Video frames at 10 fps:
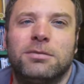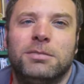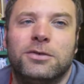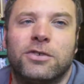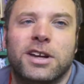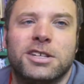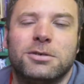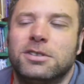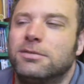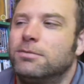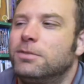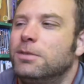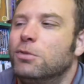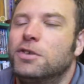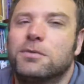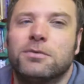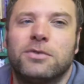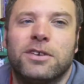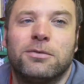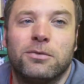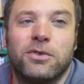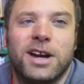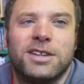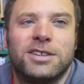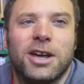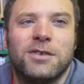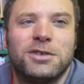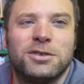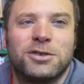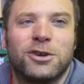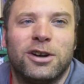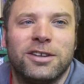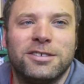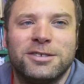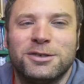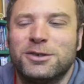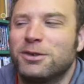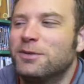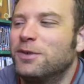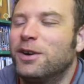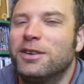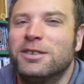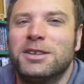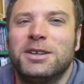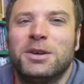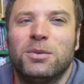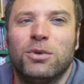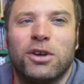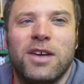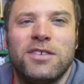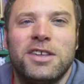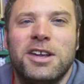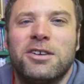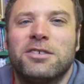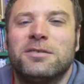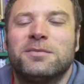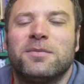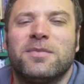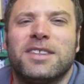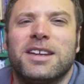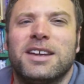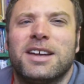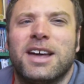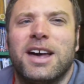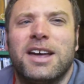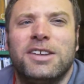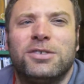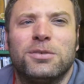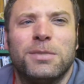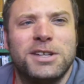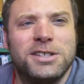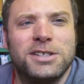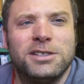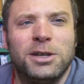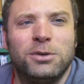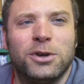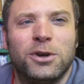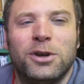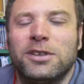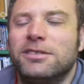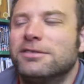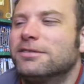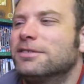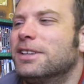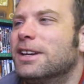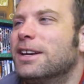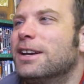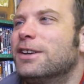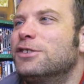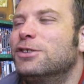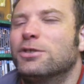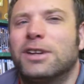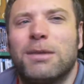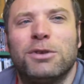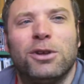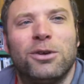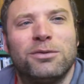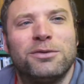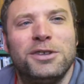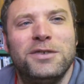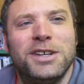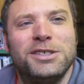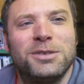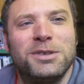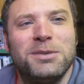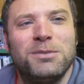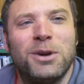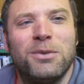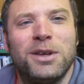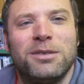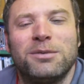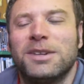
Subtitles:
French, so he moves from France over to Scotland to try and find work over there, and he sort of meets this little girl, and she sort of comes along for the adventure with him type thing.